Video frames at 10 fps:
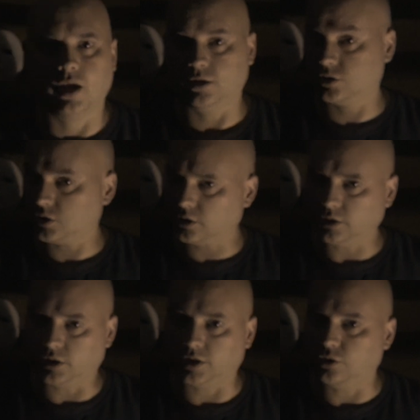and
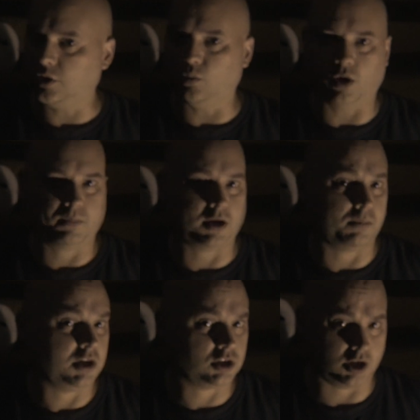certainly you didn't want to pick
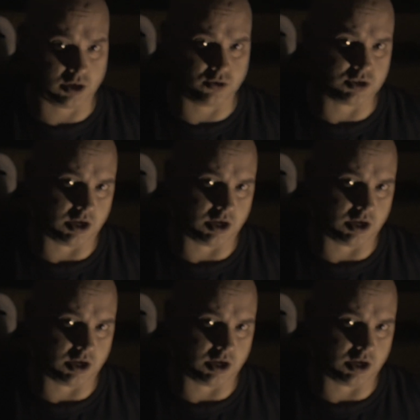up hitchhikers